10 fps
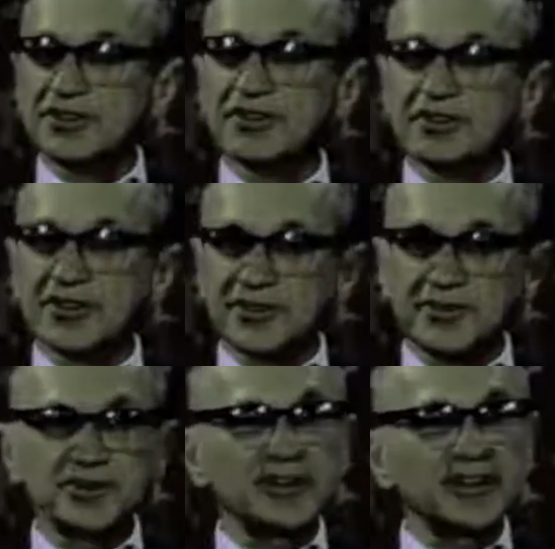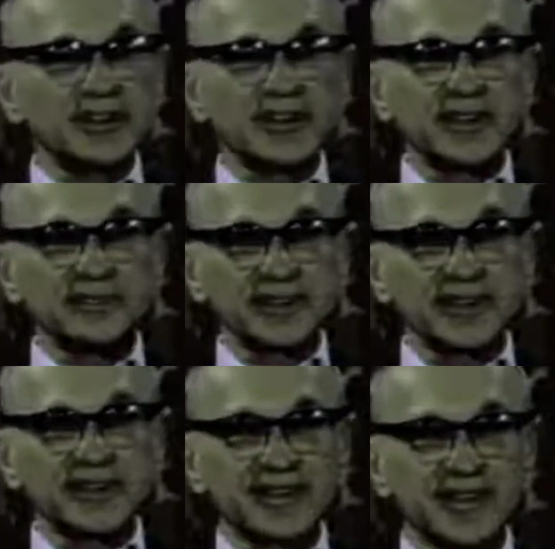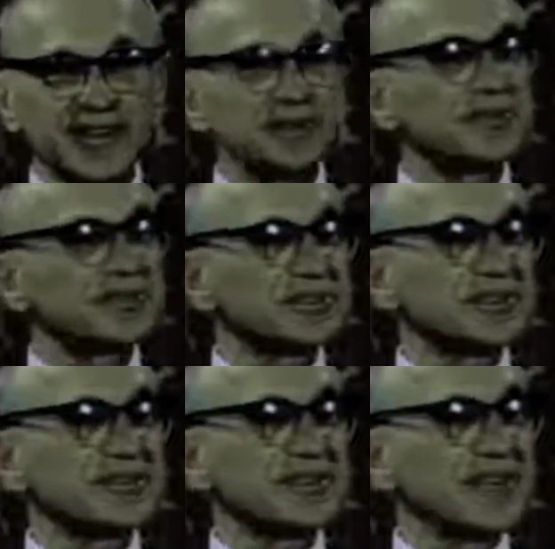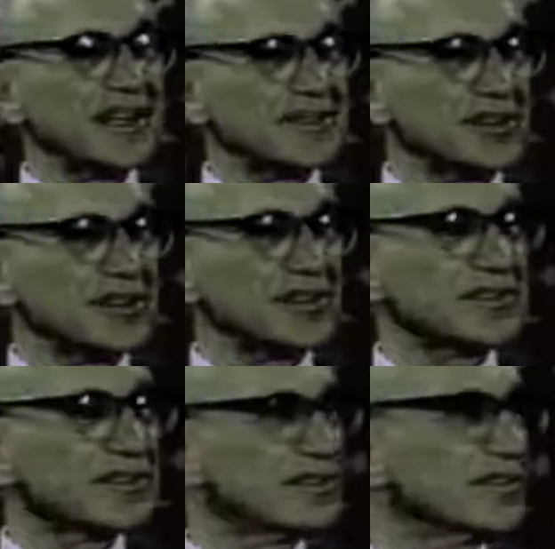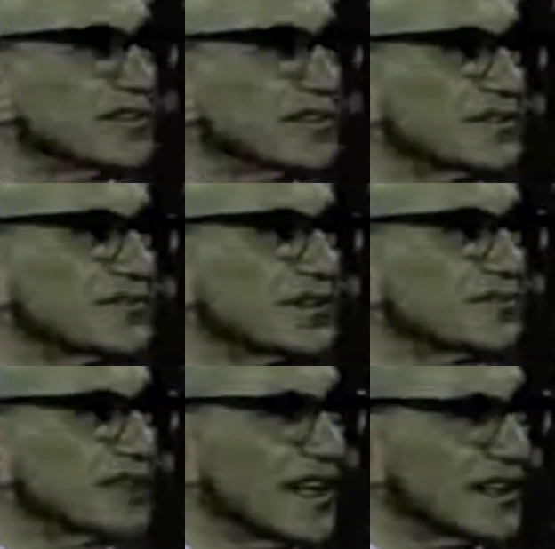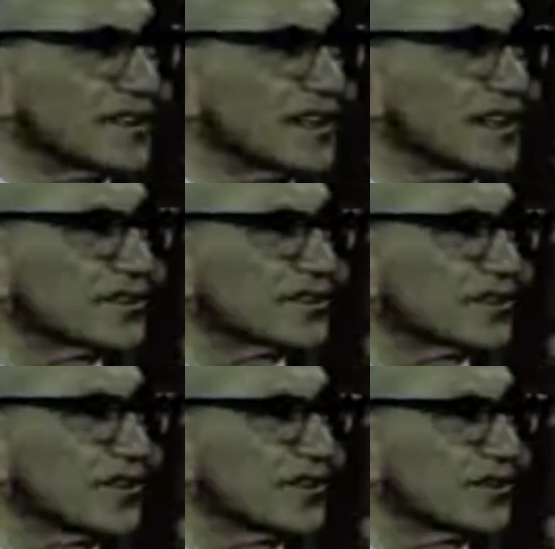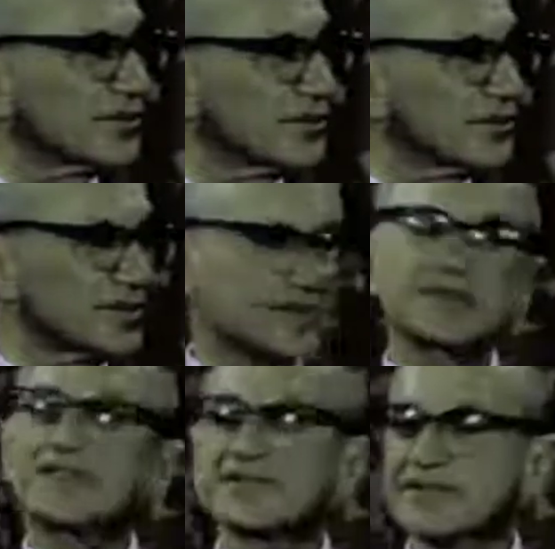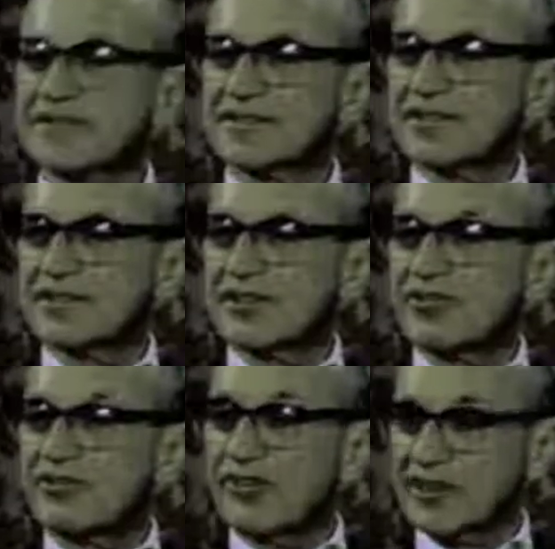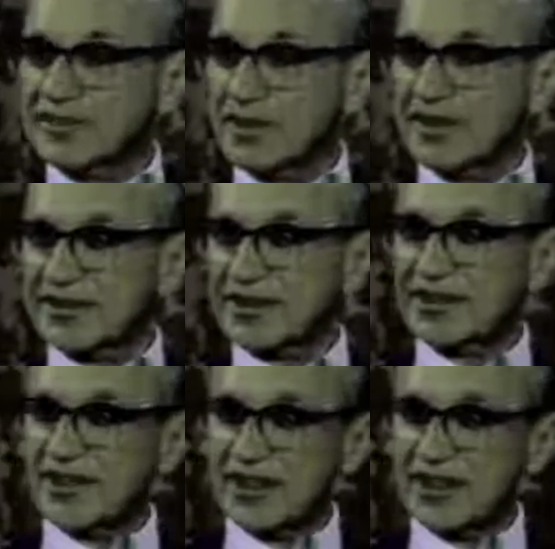to you that if you look carefully at the language that emanates from tax collectors all over the world, fundamentally the